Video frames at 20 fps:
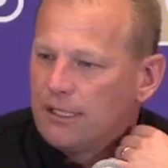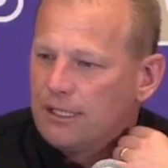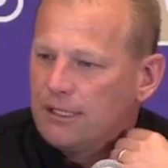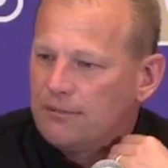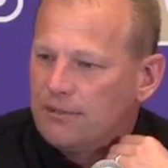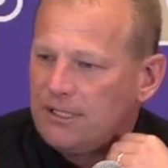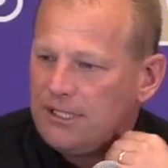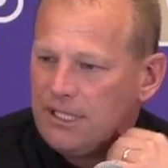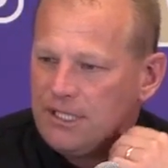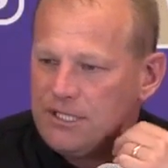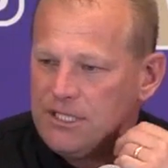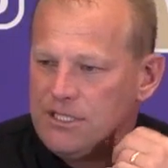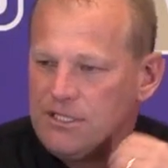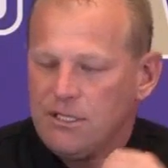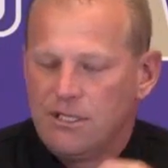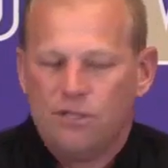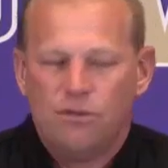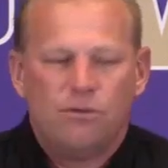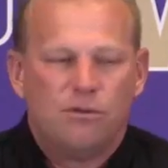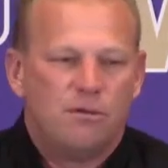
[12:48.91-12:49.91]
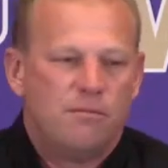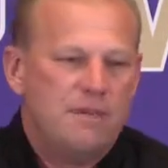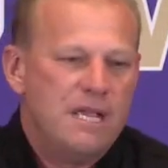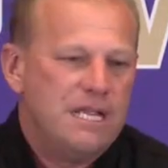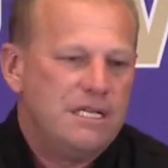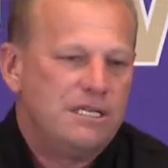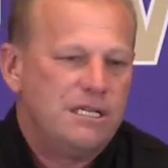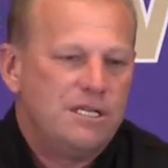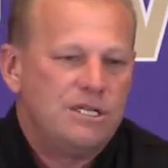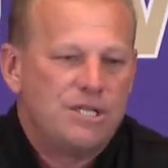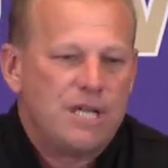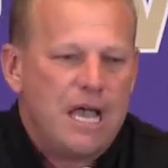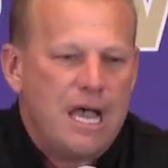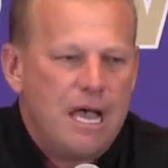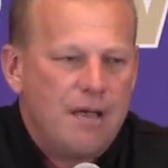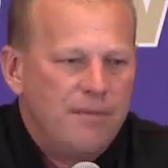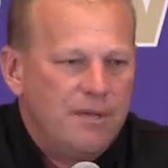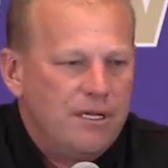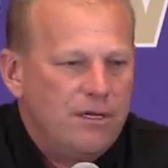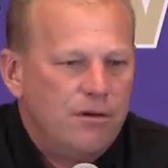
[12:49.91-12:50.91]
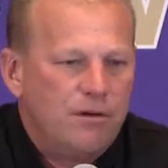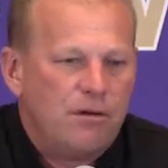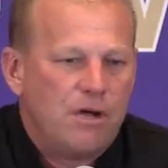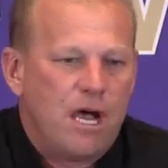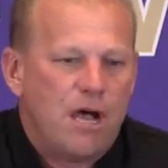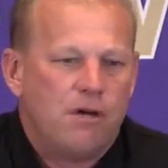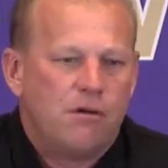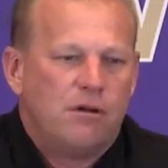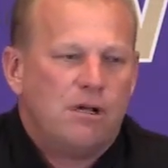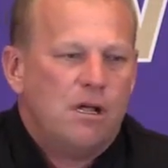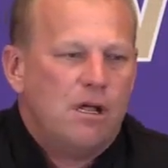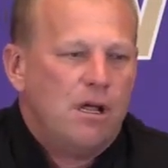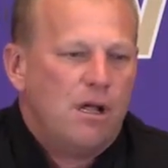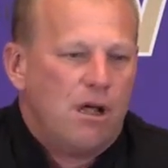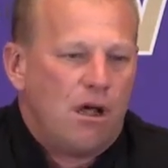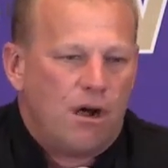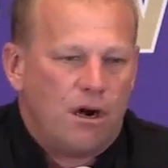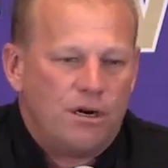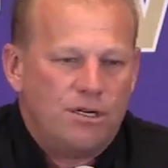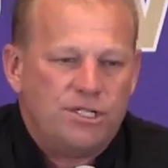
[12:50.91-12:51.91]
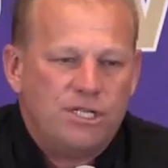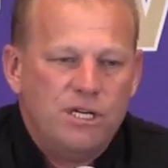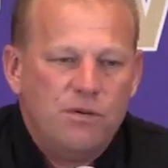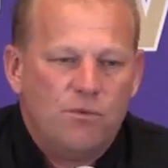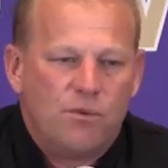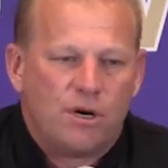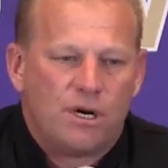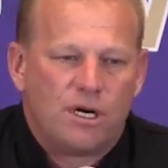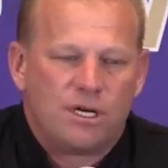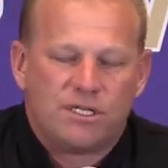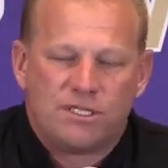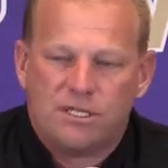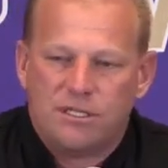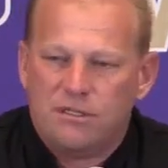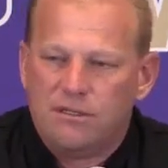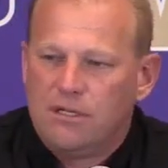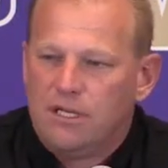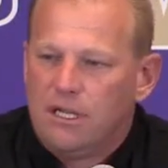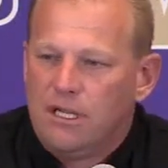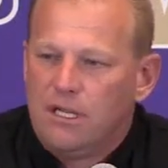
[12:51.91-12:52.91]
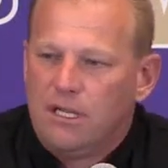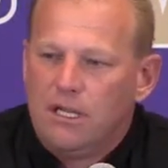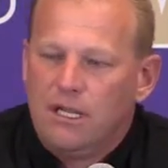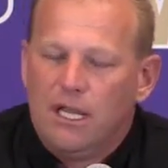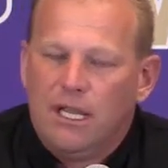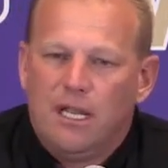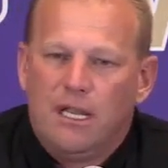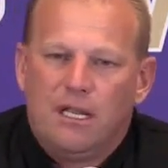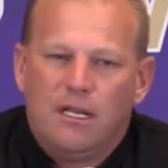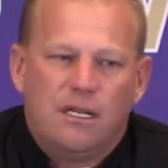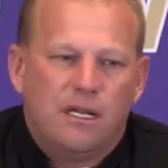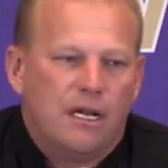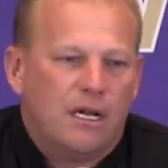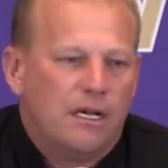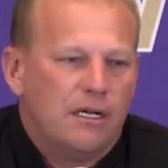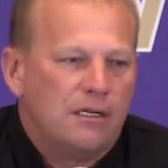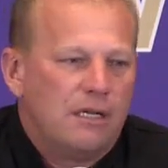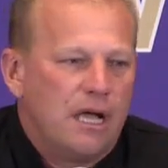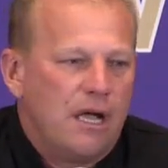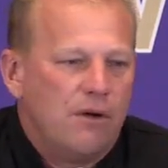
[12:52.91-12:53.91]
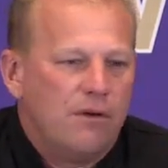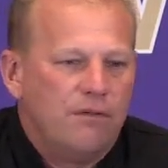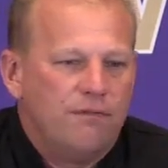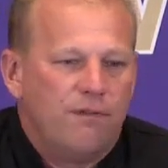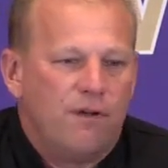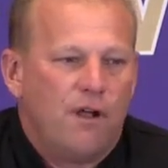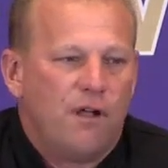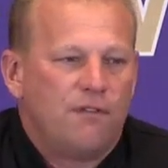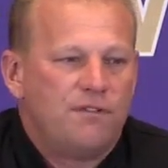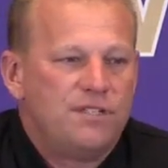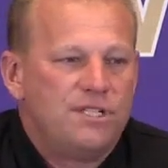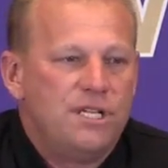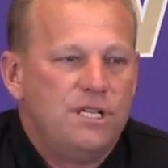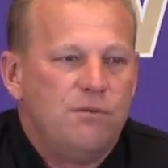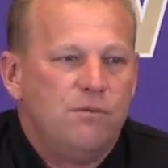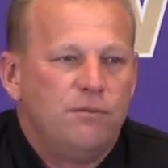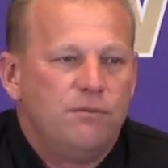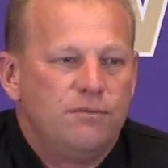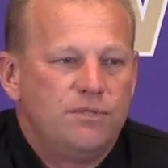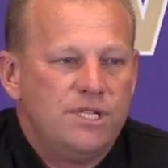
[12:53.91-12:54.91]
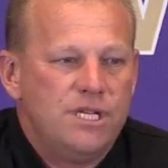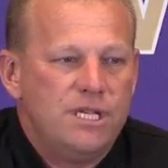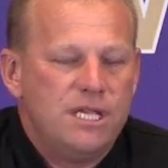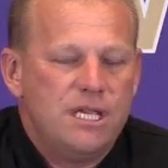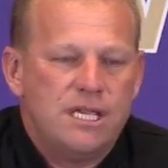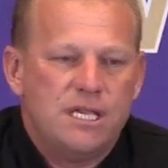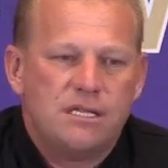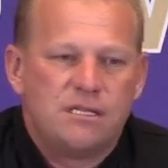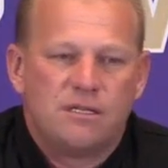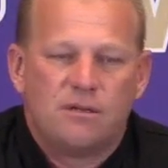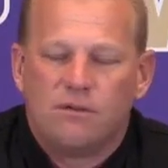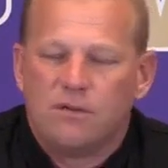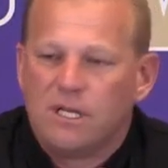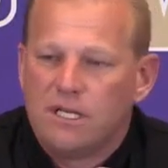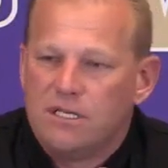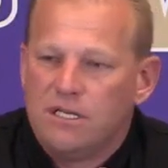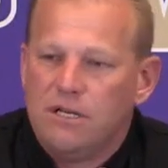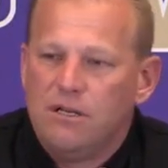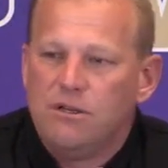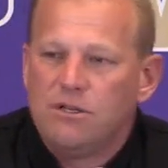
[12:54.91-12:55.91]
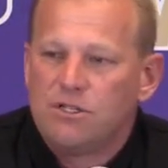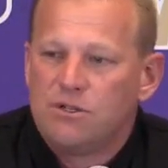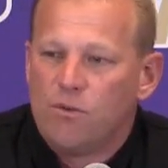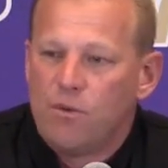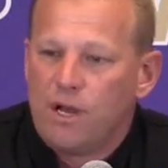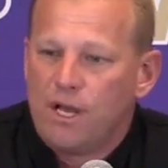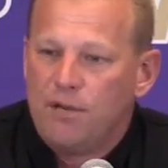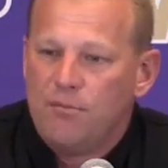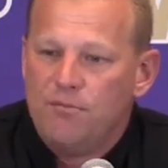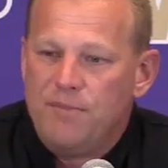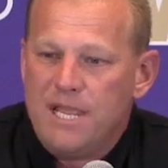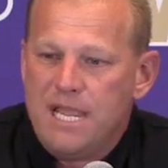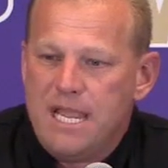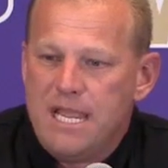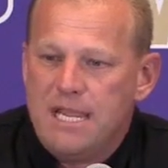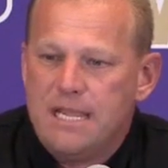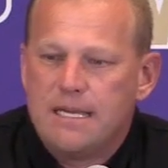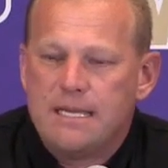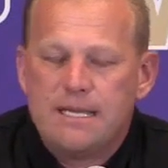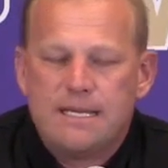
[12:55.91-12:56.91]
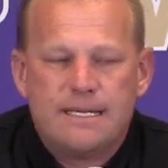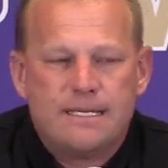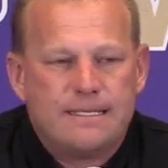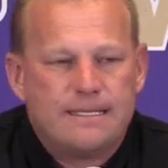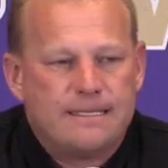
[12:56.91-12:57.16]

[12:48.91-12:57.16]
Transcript: I think she's going to do an amazing job. I know how hard she works and how involved she is and continues to want to be.